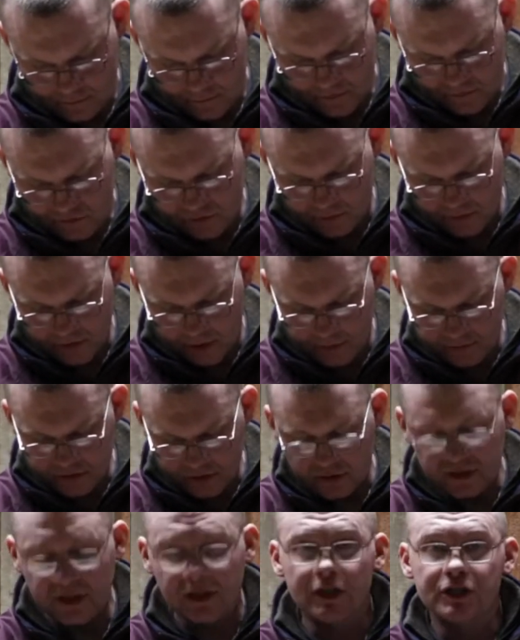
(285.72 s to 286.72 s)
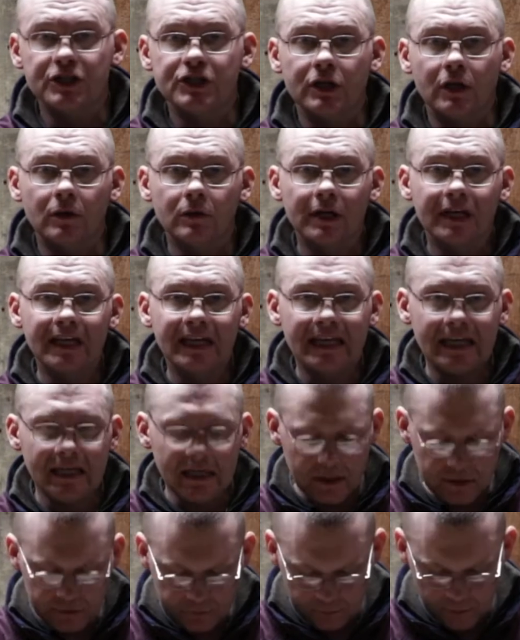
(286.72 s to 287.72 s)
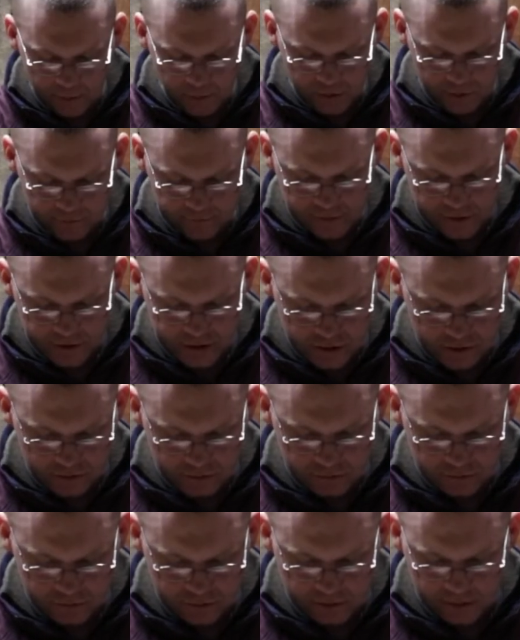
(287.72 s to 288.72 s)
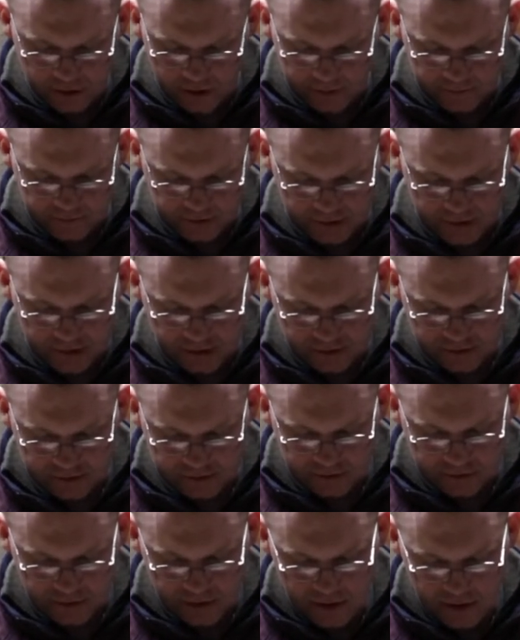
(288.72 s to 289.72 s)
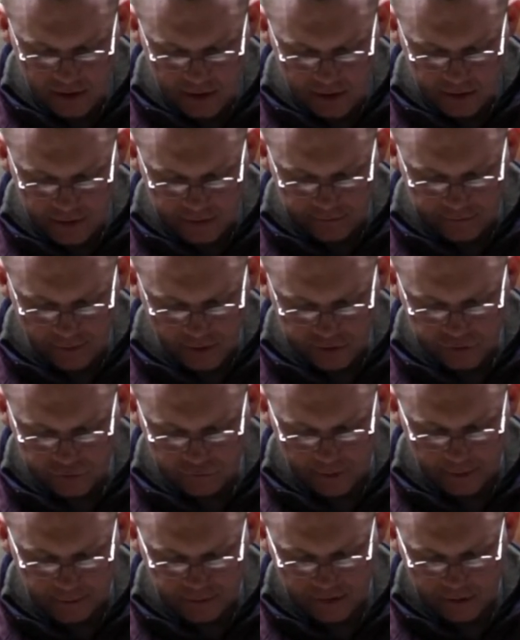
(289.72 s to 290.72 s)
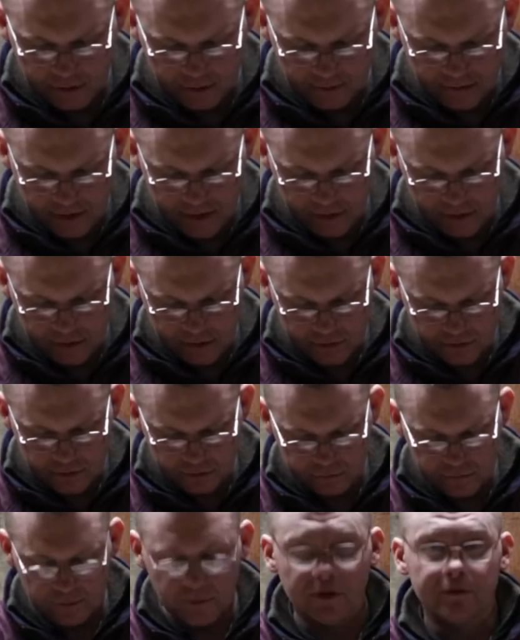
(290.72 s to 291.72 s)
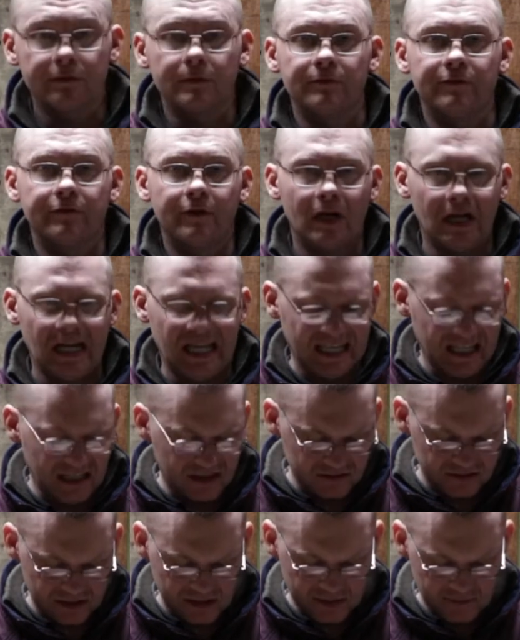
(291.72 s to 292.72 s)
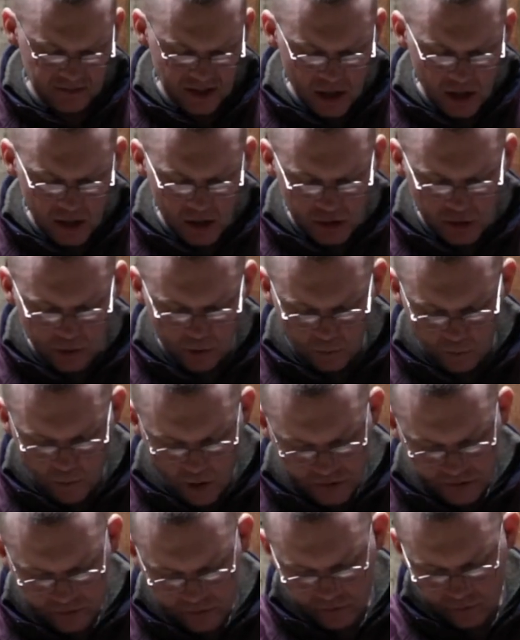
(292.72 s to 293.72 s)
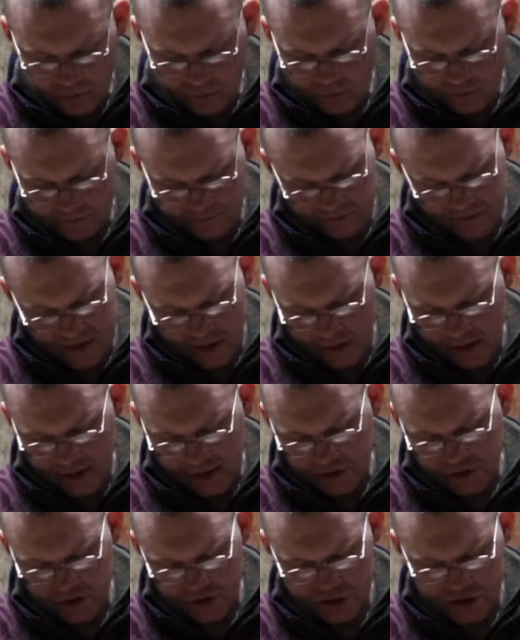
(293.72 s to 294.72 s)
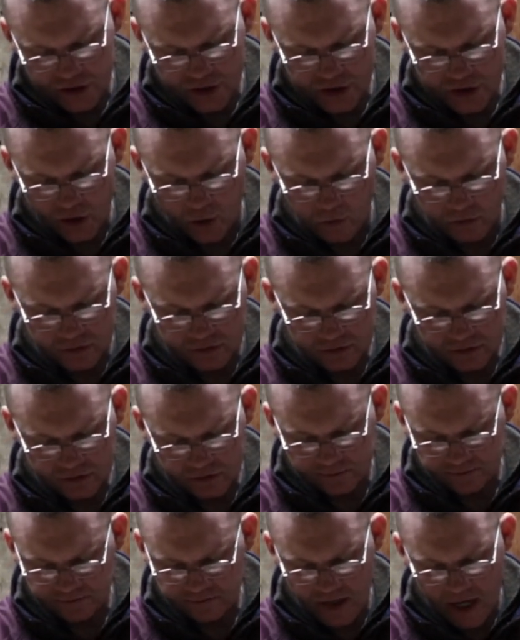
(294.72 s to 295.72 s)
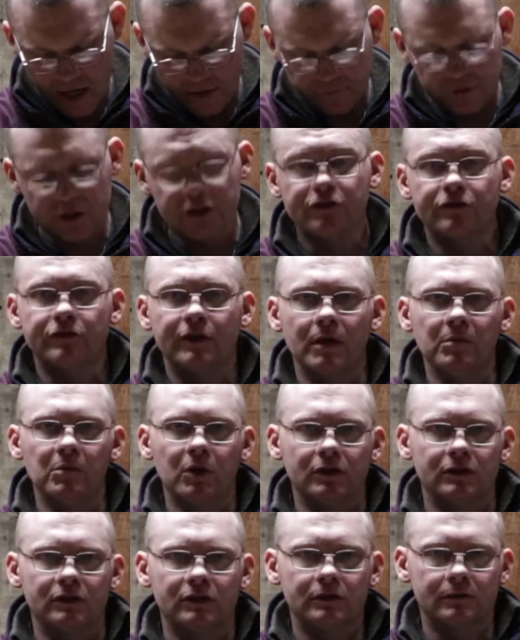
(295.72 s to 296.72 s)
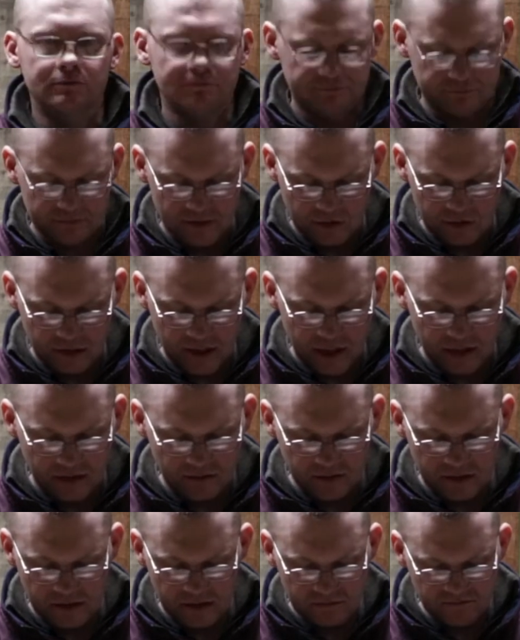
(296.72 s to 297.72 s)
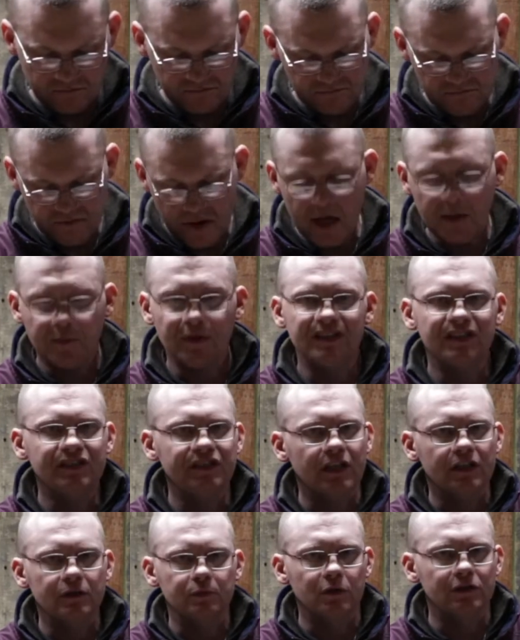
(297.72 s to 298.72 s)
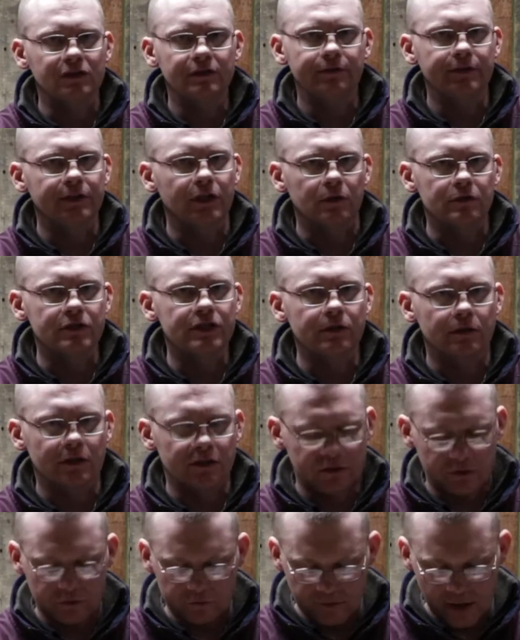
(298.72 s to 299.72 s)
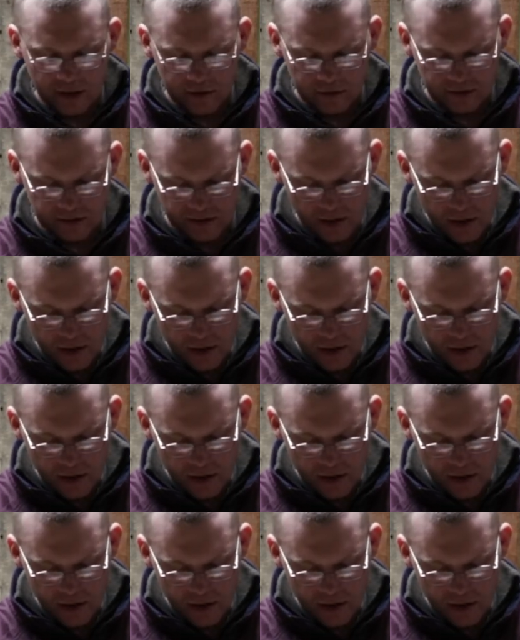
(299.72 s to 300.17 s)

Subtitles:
Sometimes you'll need a choke key to remove your chokes. Other times like this, they have nice grips on them and you can just remove them fairly easily. You'll want to clean your chokes every 3 months, okay? Maybe 6 months if you don't shoot it too regularly,